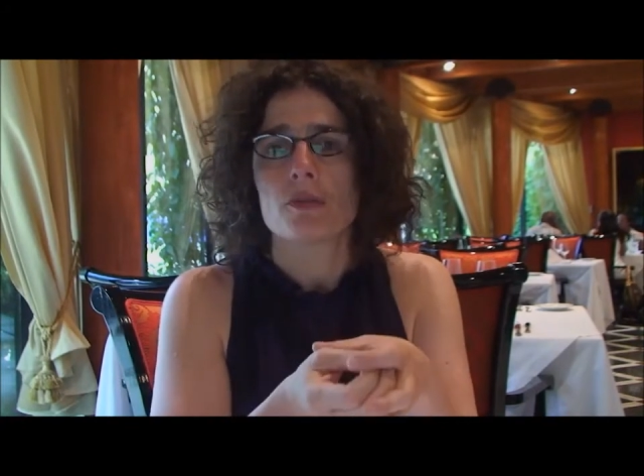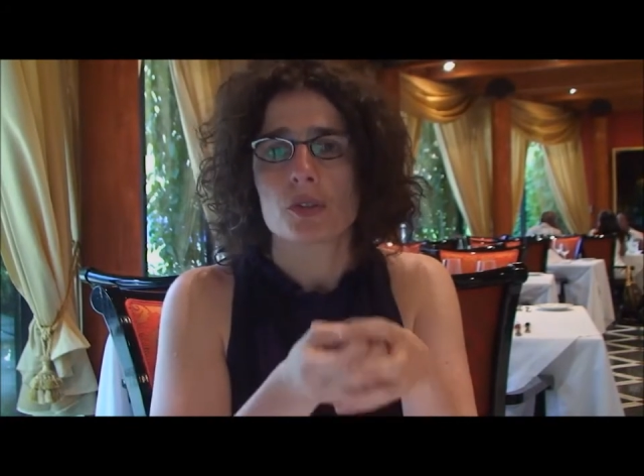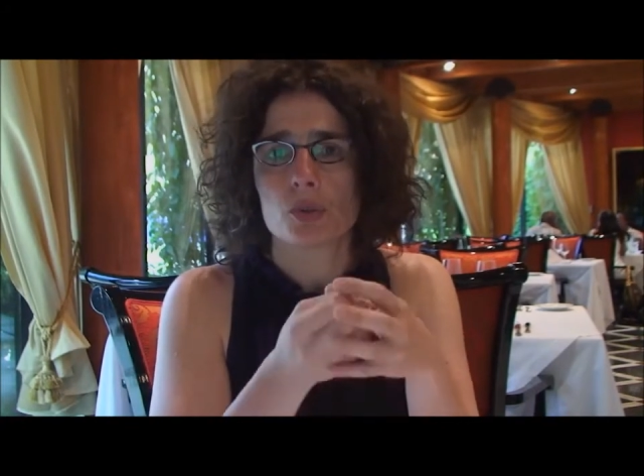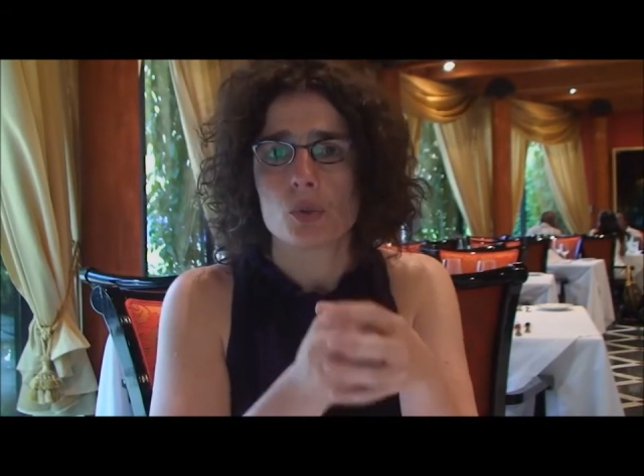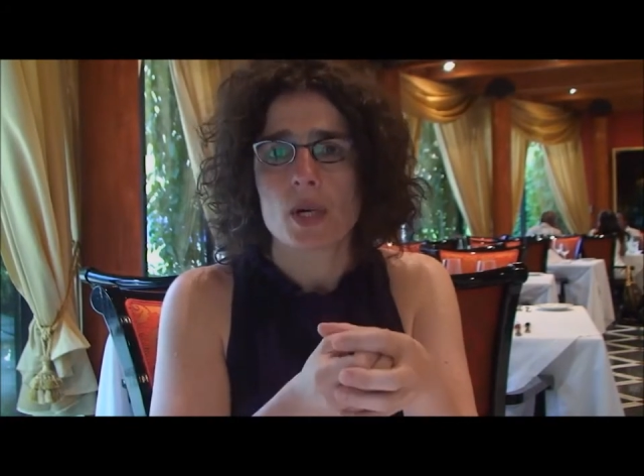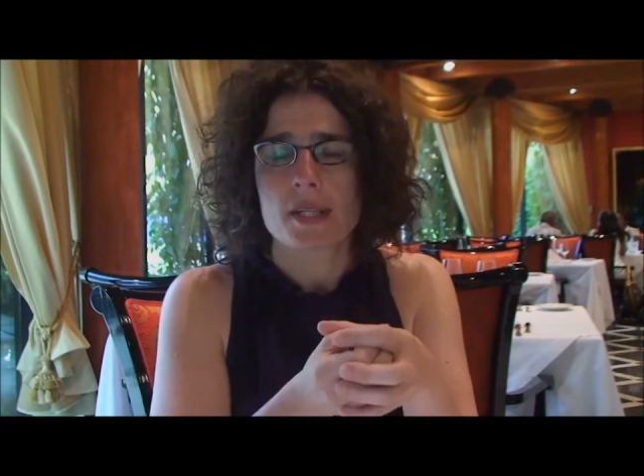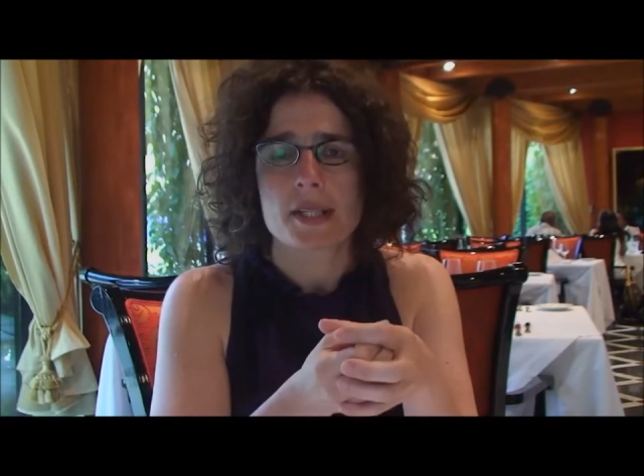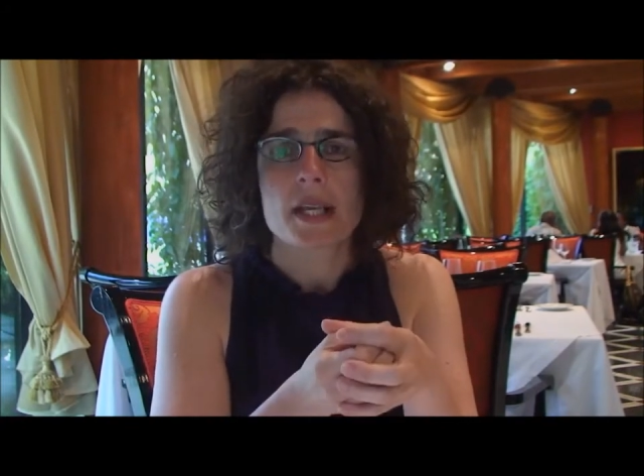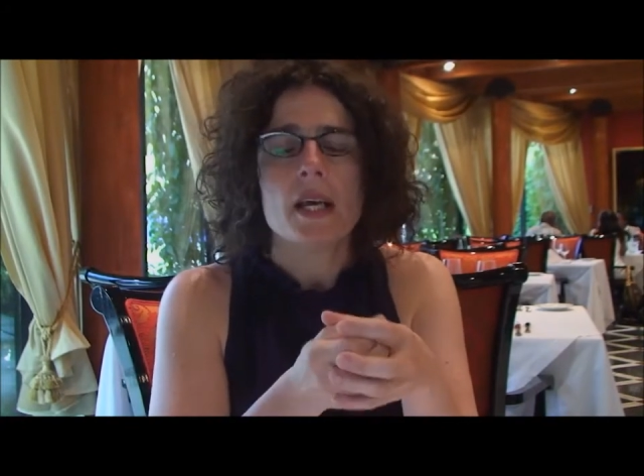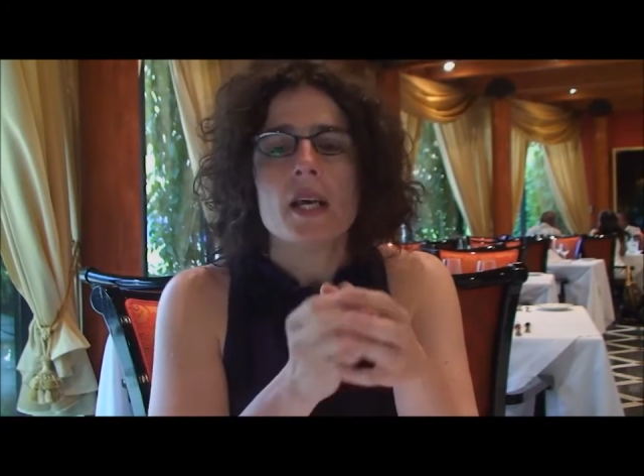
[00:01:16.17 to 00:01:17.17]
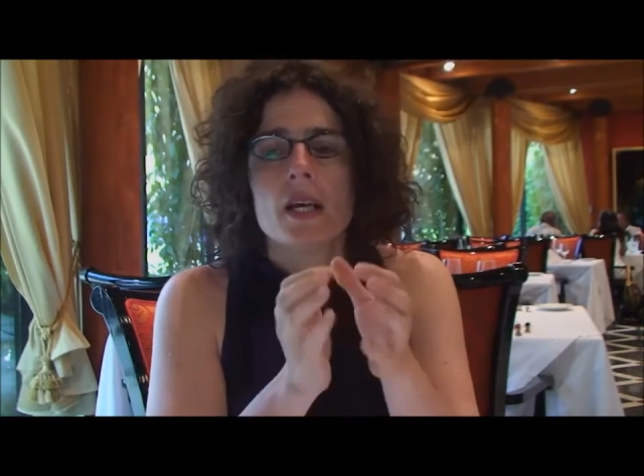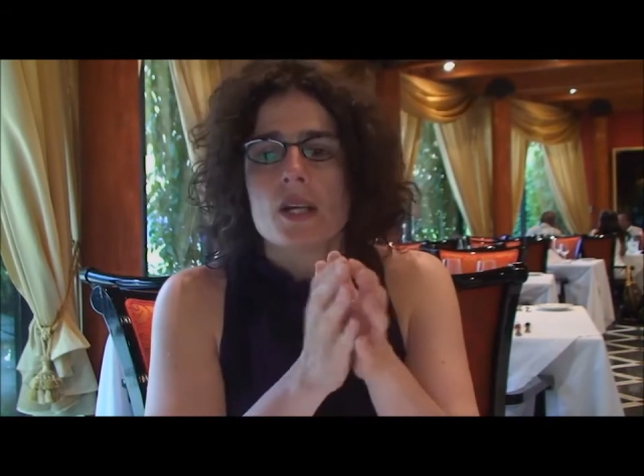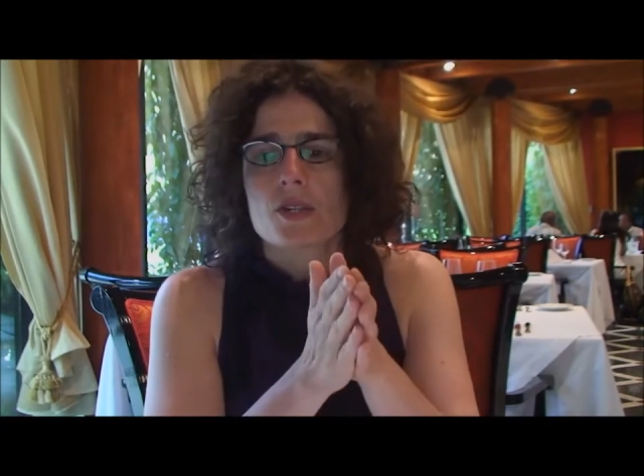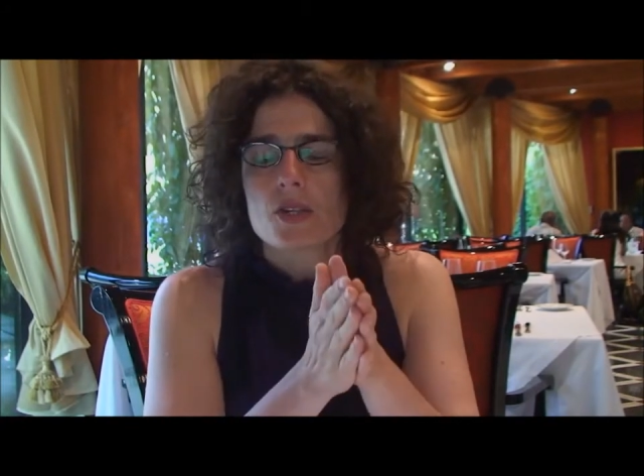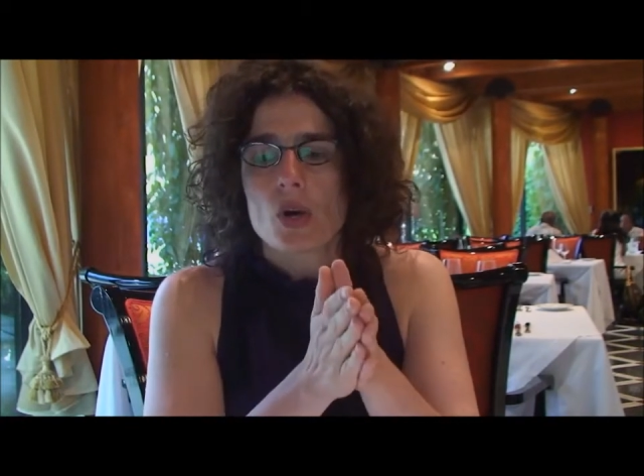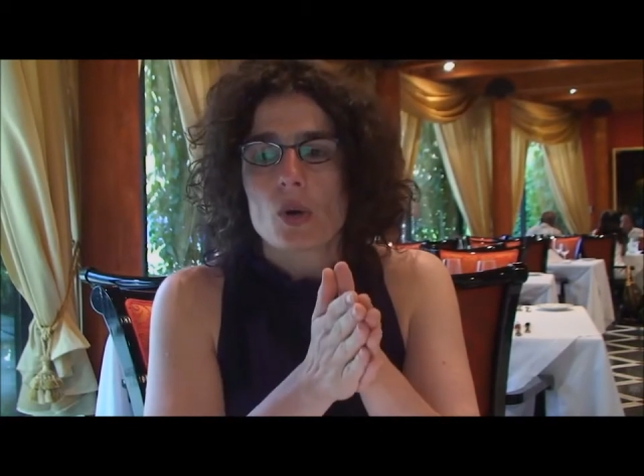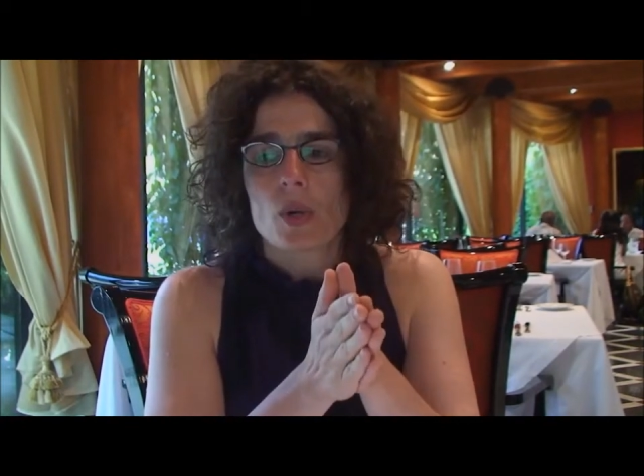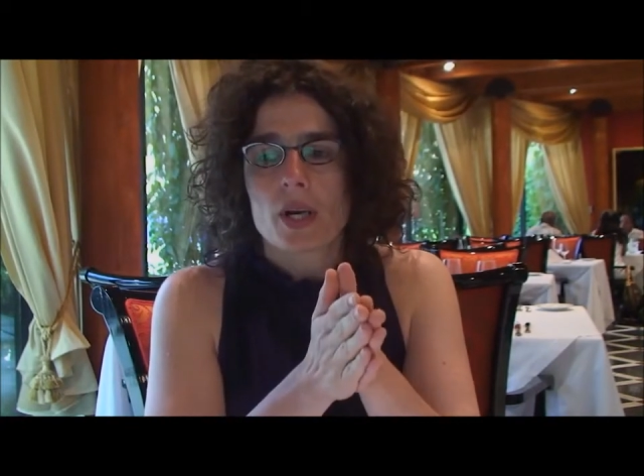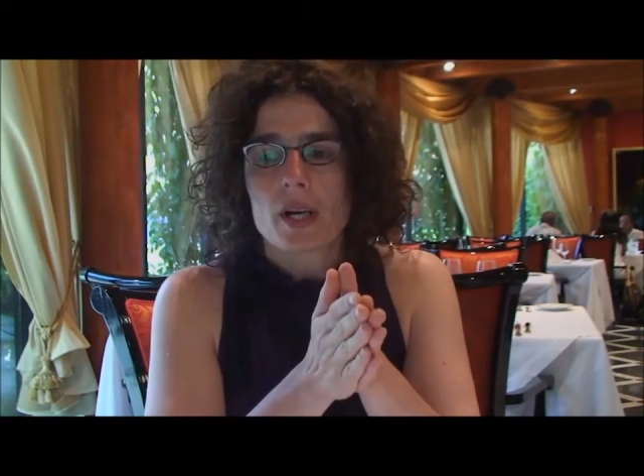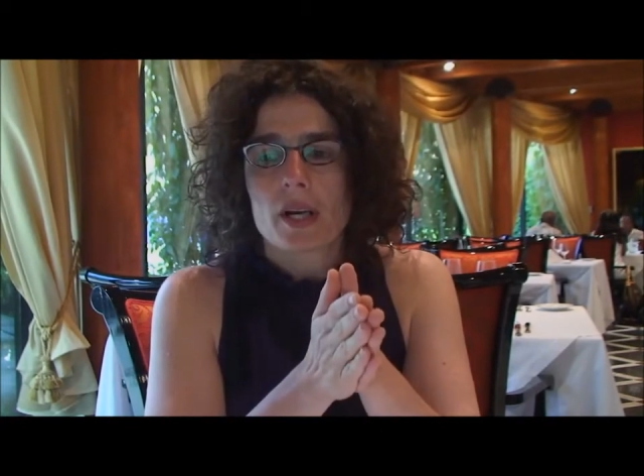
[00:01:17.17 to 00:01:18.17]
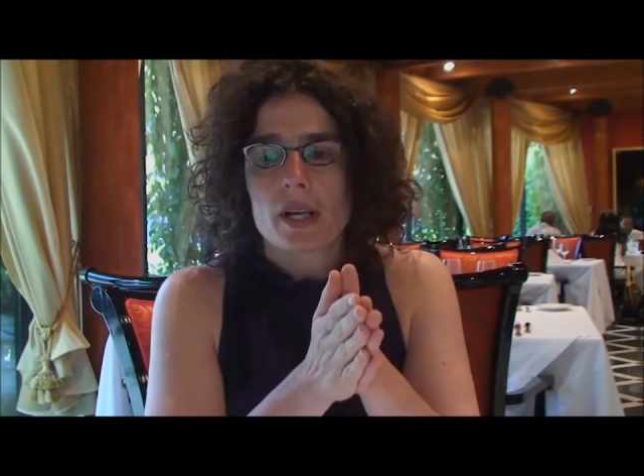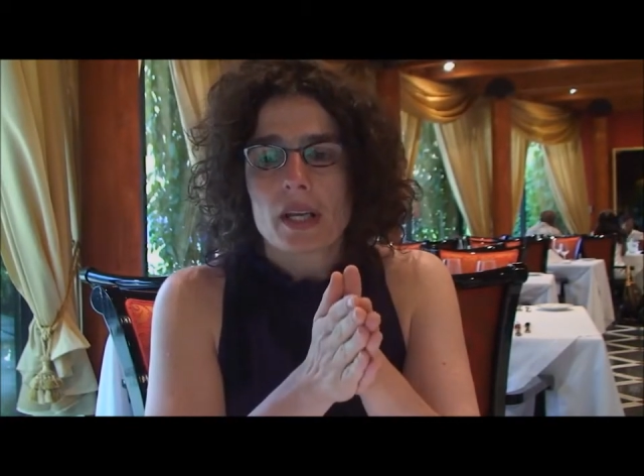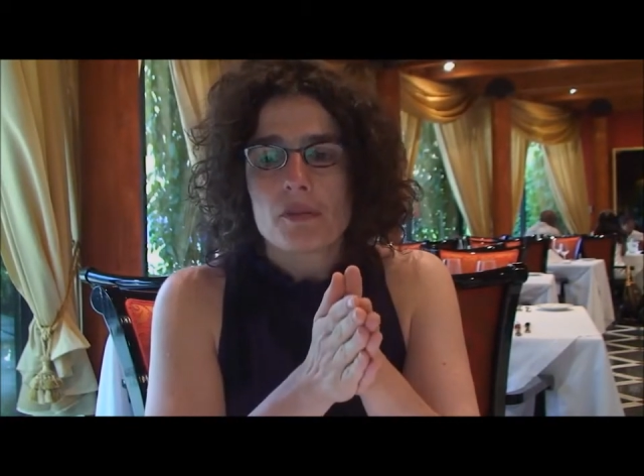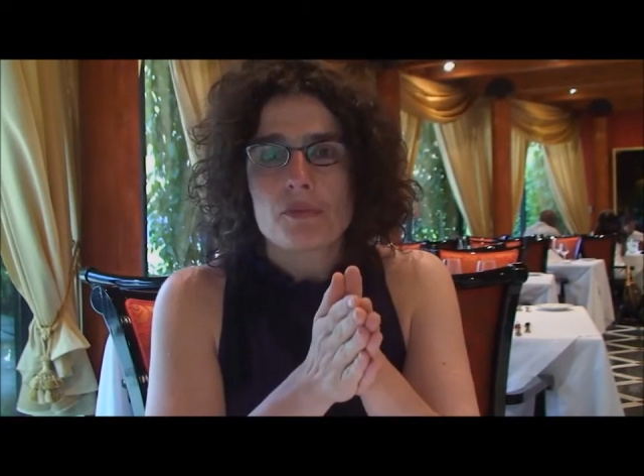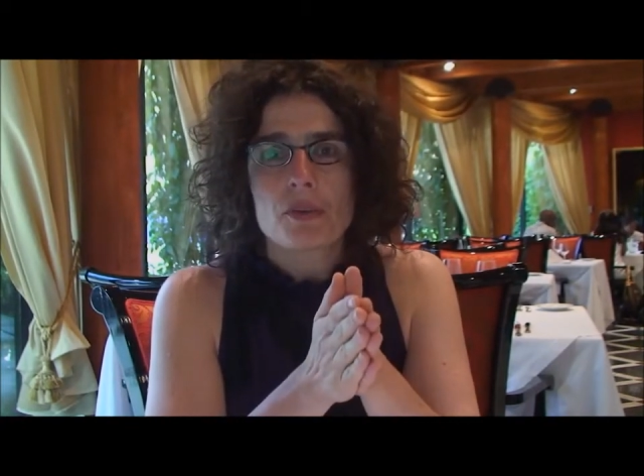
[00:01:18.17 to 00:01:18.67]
to us. So if